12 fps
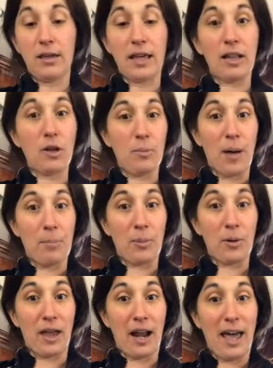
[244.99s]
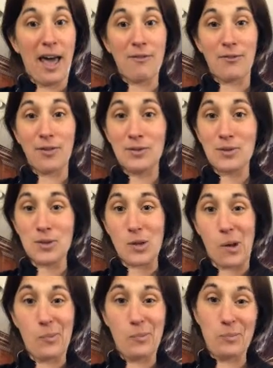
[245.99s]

yellow pepper that I have. So